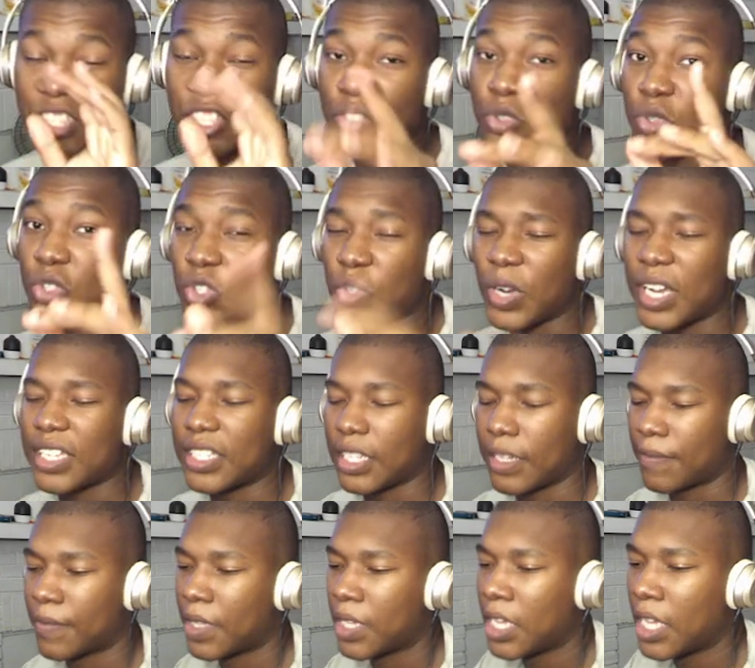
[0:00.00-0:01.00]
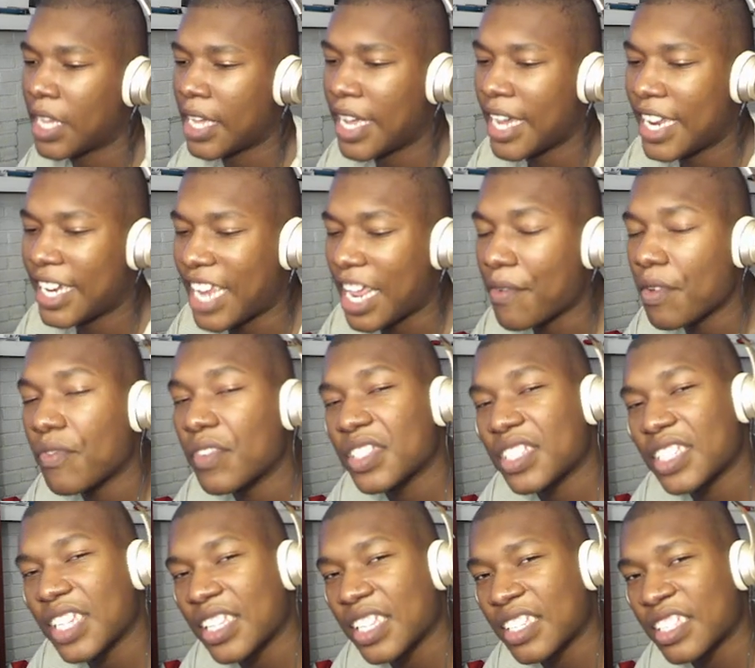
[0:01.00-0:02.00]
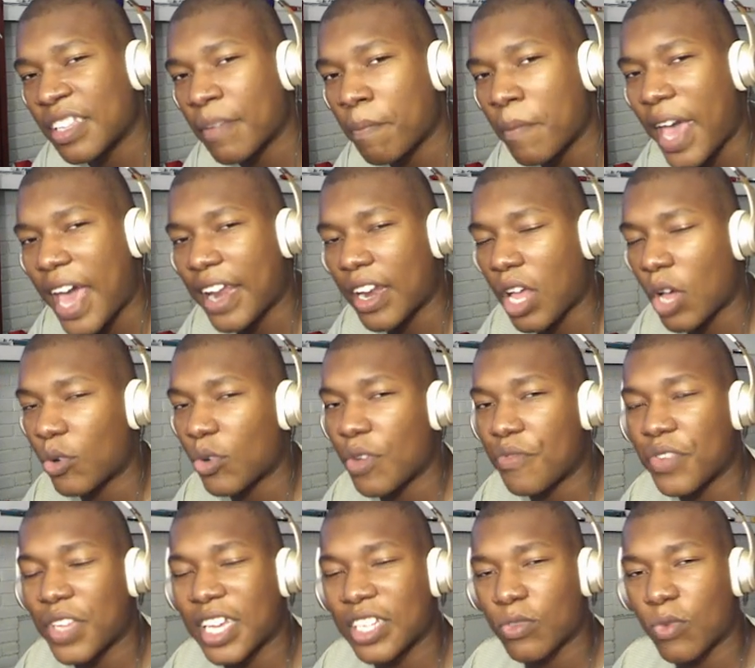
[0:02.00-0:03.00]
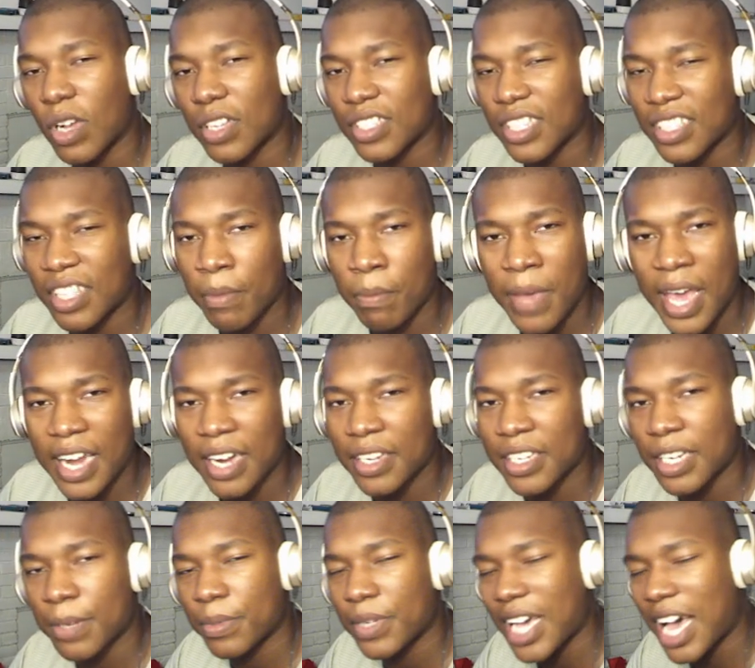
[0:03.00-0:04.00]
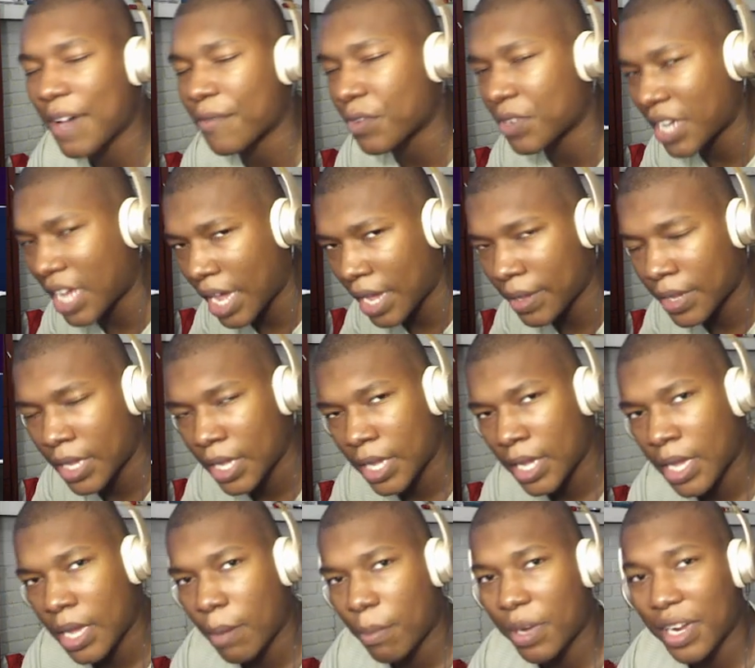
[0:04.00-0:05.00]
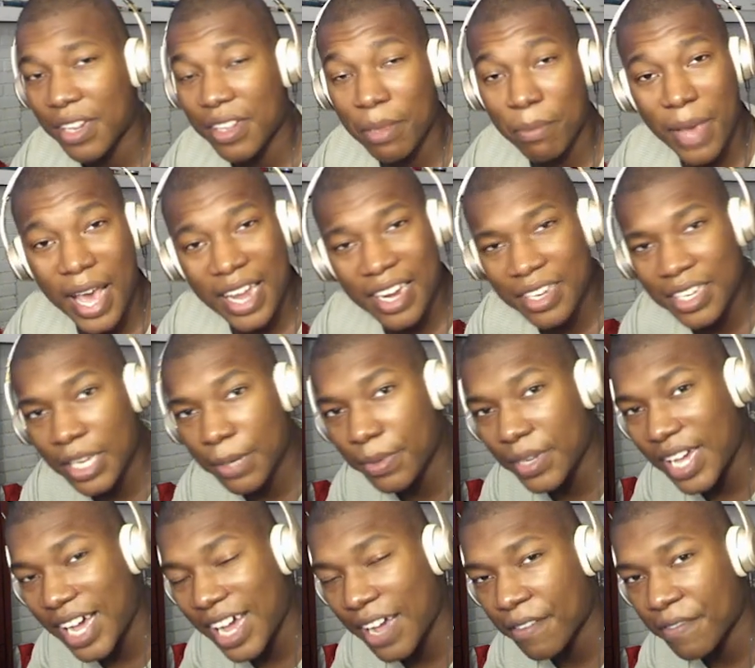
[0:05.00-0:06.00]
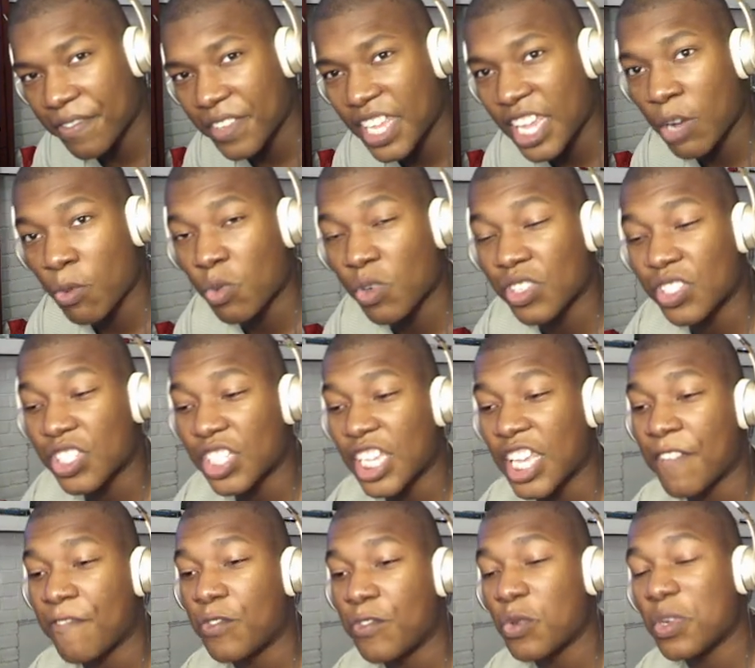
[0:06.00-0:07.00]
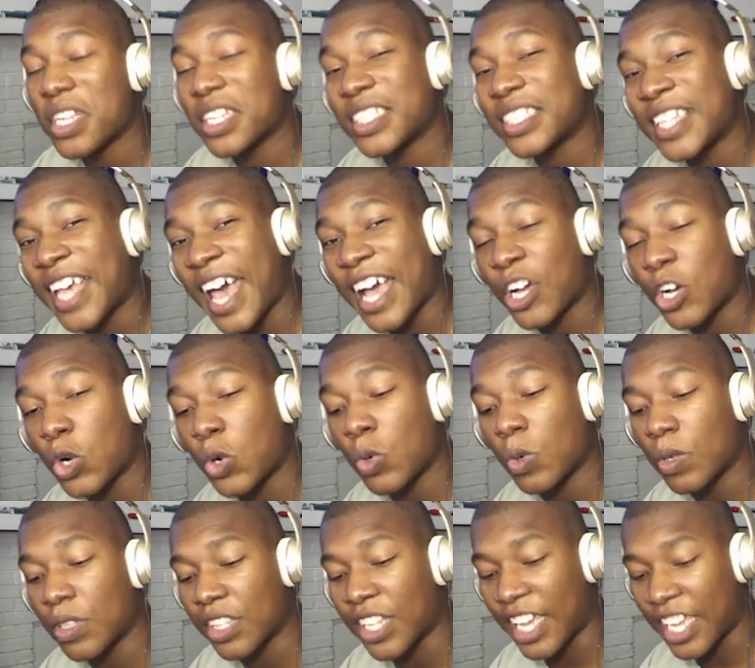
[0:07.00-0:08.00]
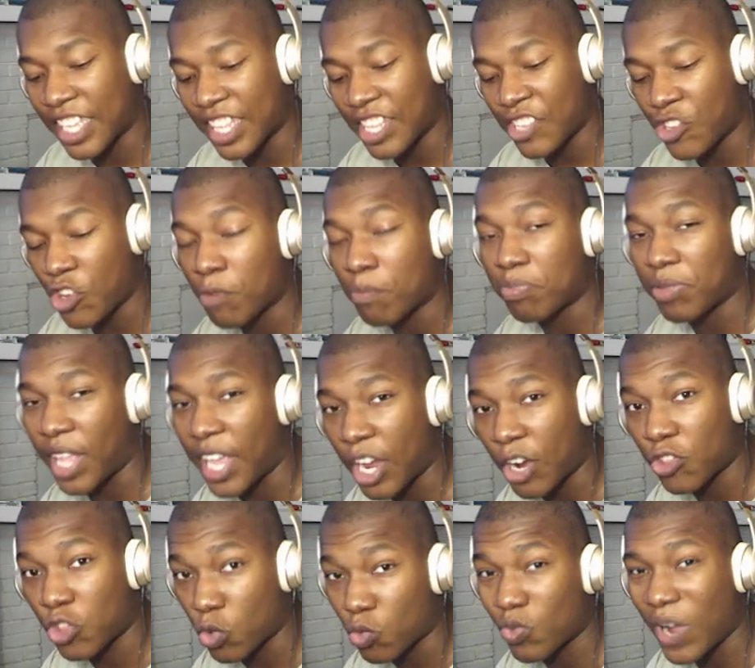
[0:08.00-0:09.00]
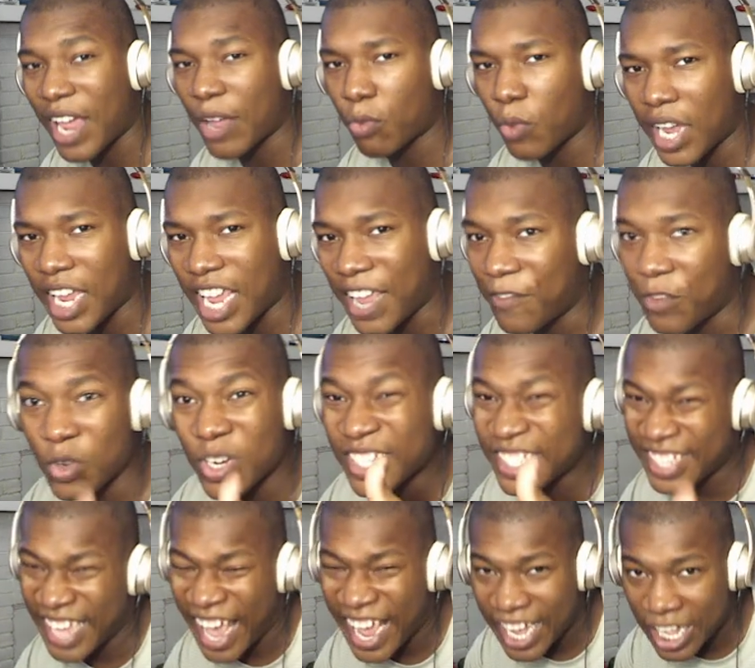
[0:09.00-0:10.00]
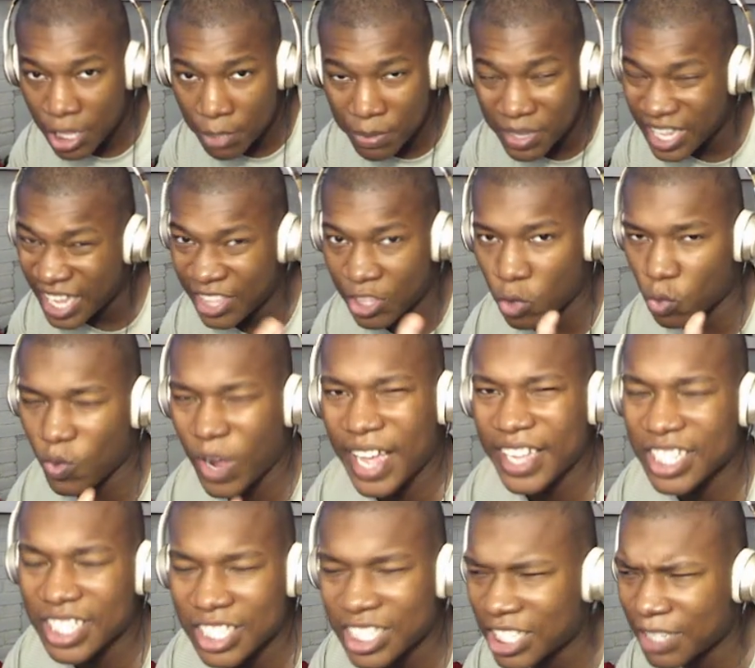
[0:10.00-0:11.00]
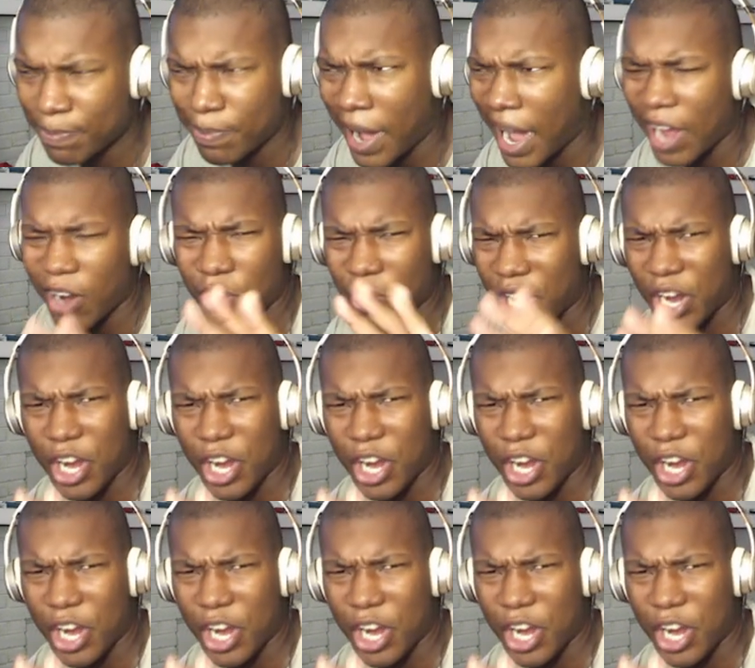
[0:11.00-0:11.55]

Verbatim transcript: This was crazy. They've even said this in Madden. I don't know if you guys watched like the Madden Deep Dive or not, but in the Madden Deep Dive, it was if you didn't tackle like your player the right way, if you didn't tackle him in like the right spot